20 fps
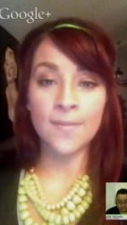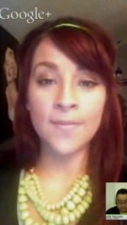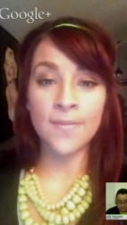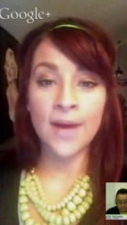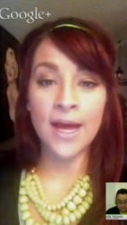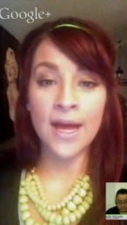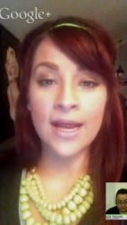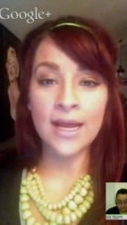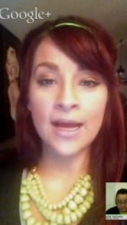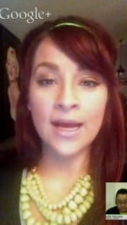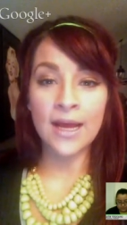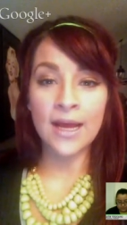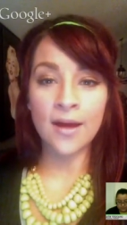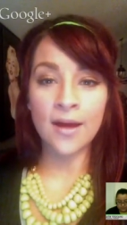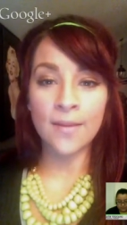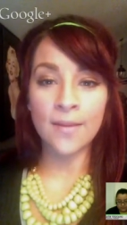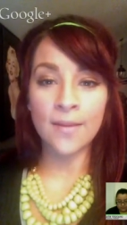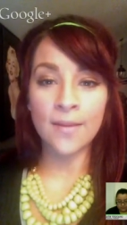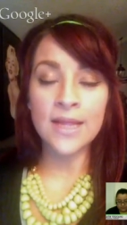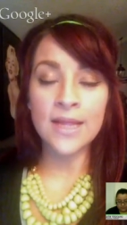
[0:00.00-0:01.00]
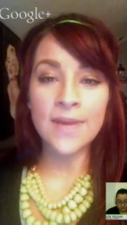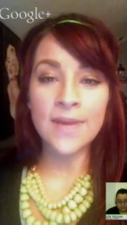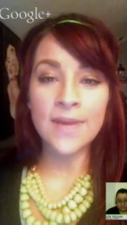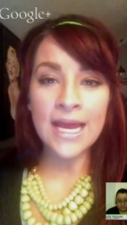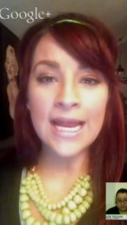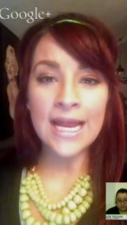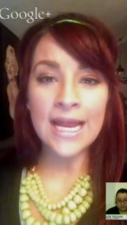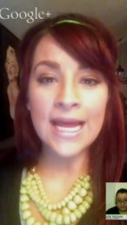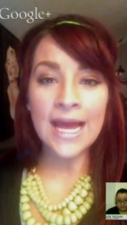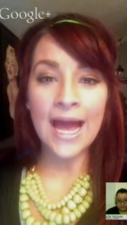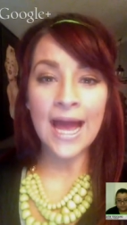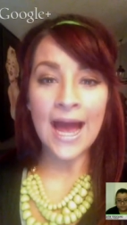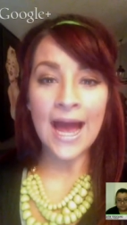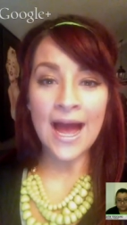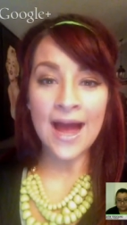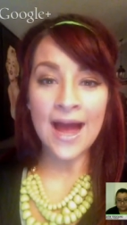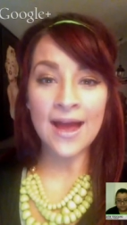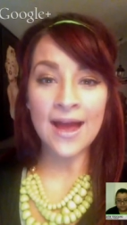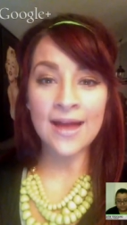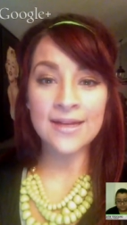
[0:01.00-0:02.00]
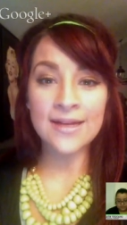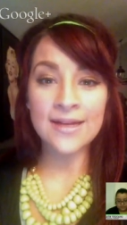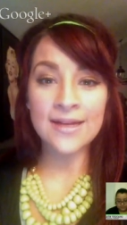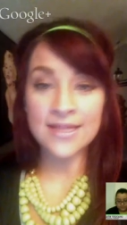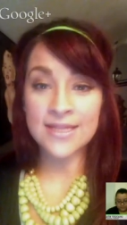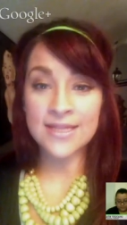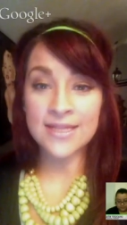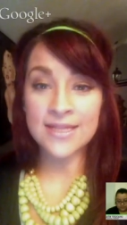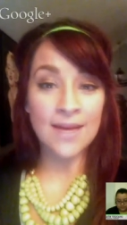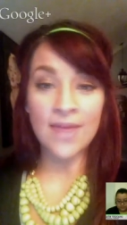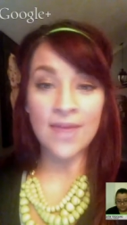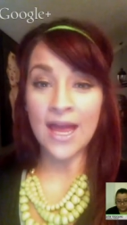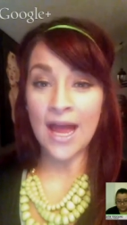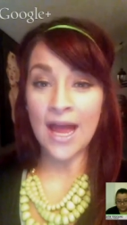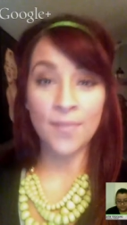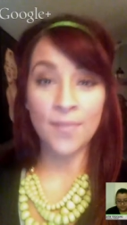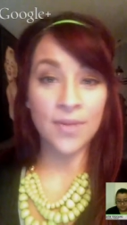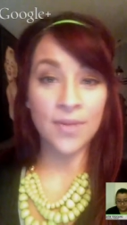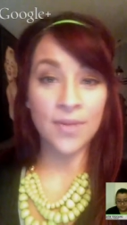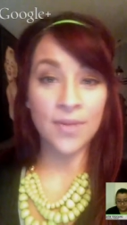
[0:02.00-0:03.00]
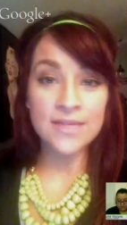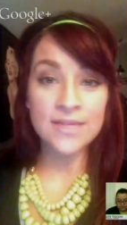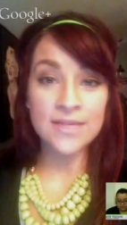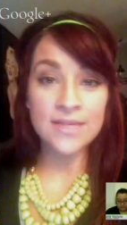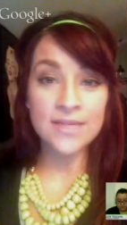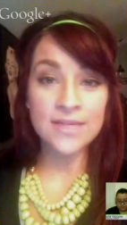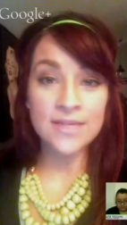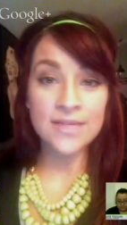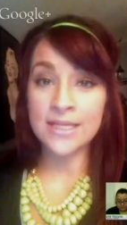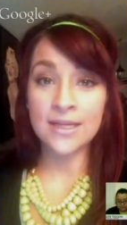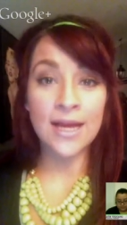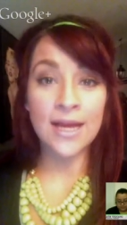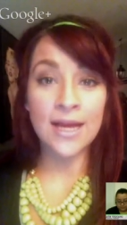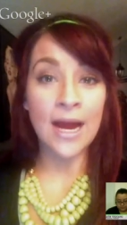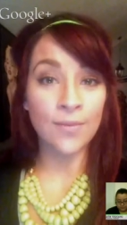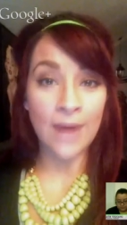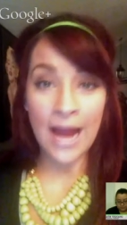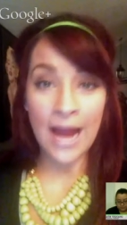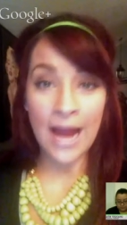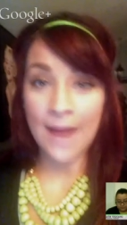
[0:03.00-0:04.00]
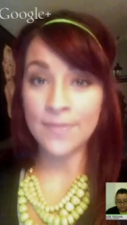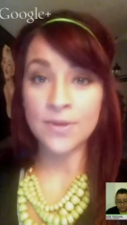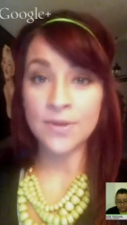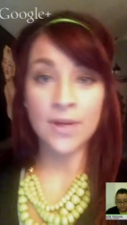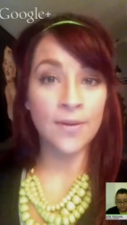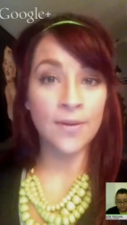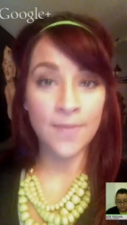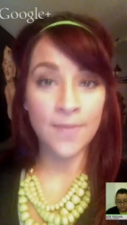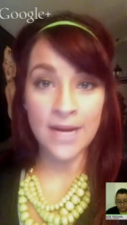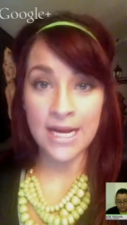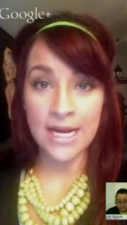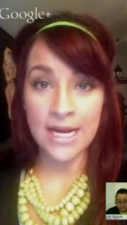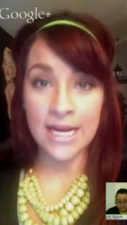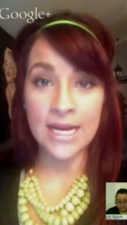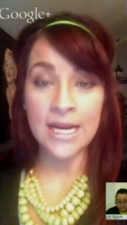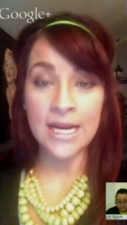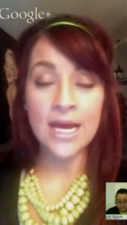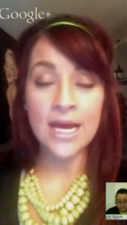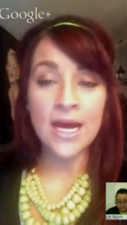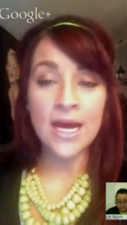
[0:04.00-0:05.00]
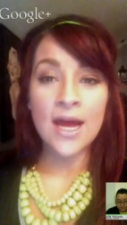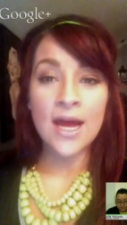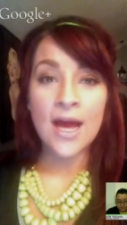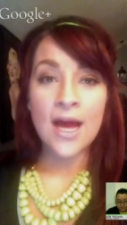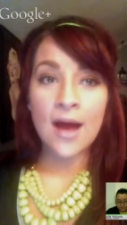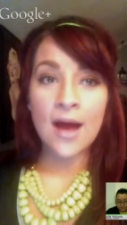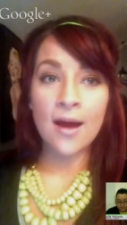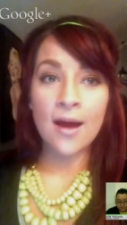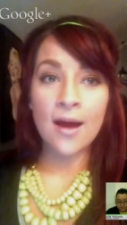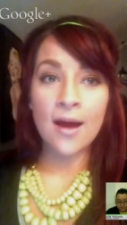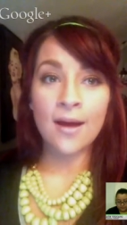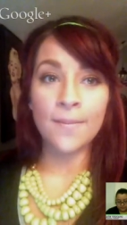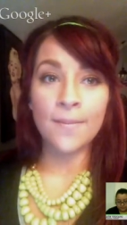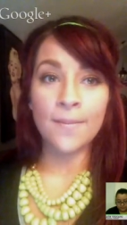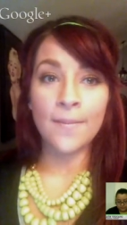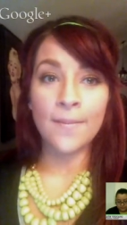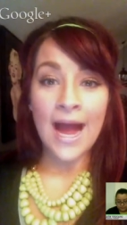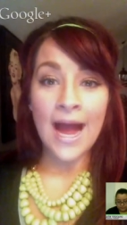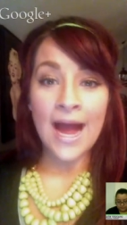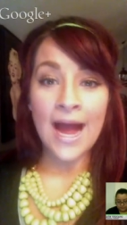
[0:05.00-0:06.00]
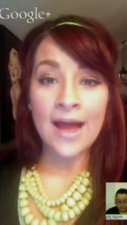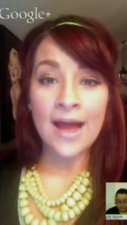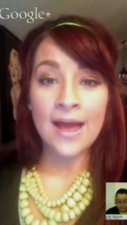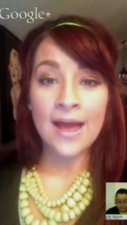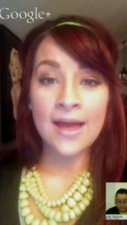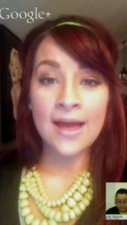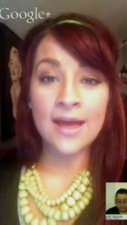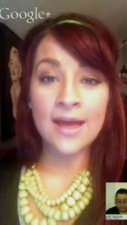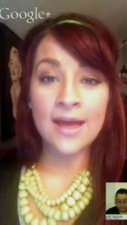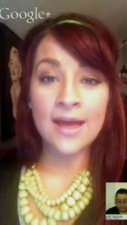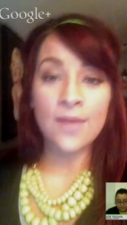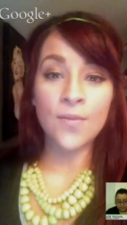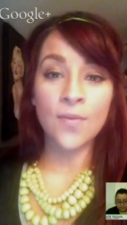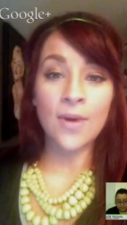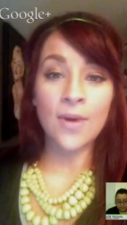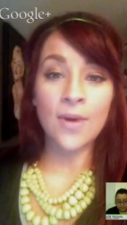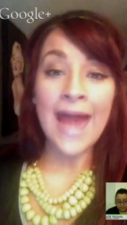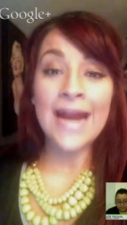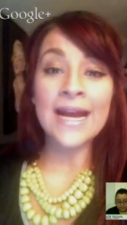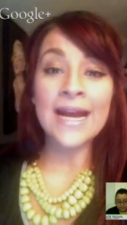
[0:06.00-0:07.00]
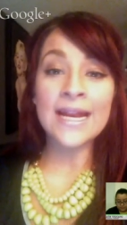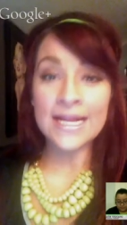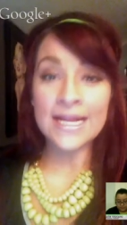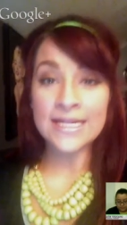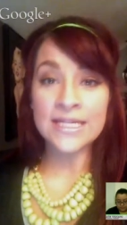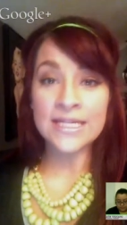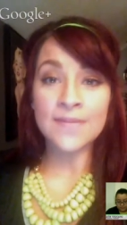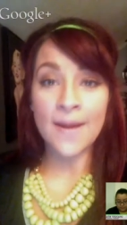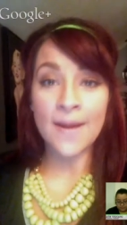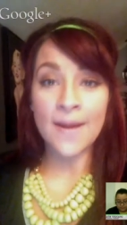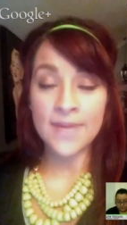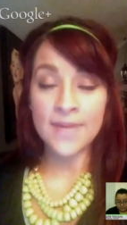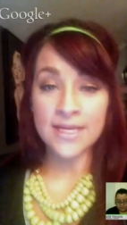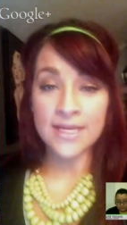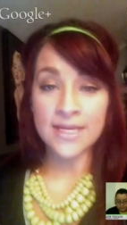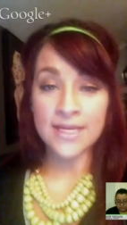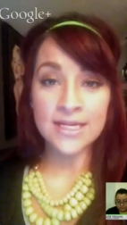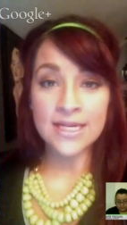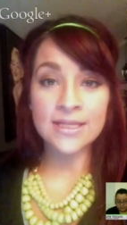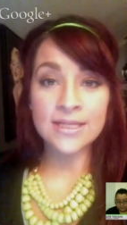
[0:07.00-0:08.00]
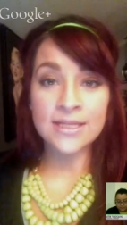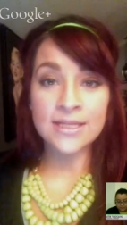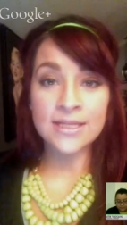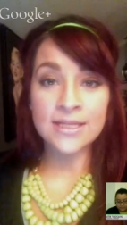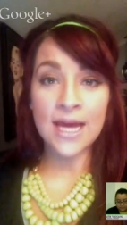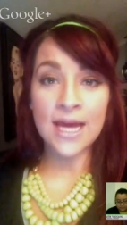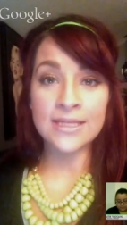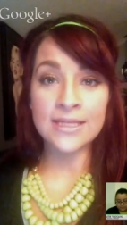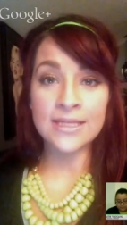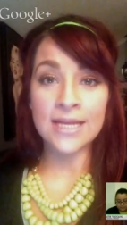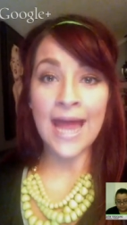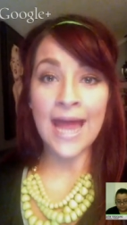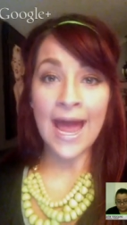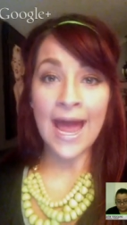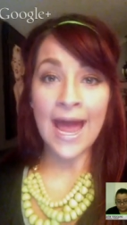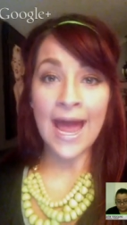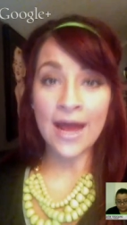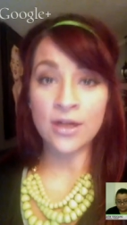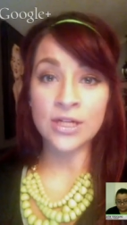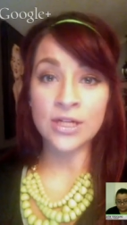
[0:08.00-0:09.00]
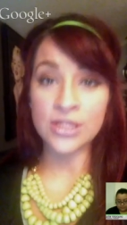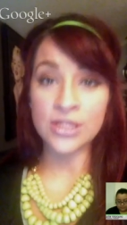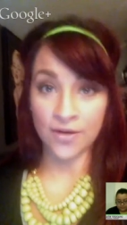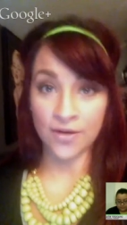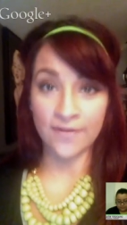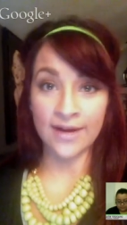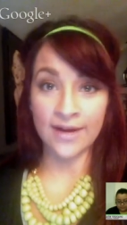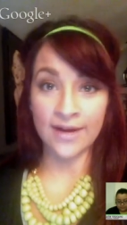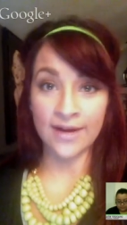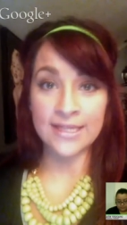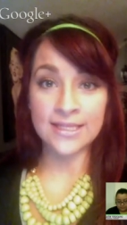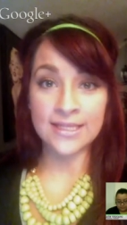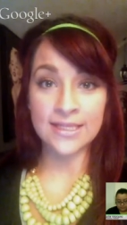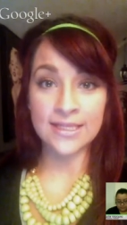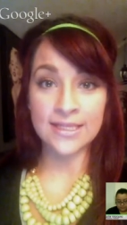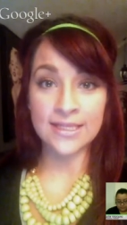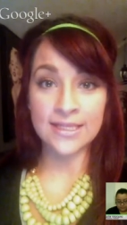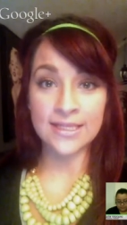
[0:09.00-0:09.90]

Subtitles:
But in the beginning, I did the same thing. I blitzed basically. I wrapped and repeated. I added it into my business as an add-on service.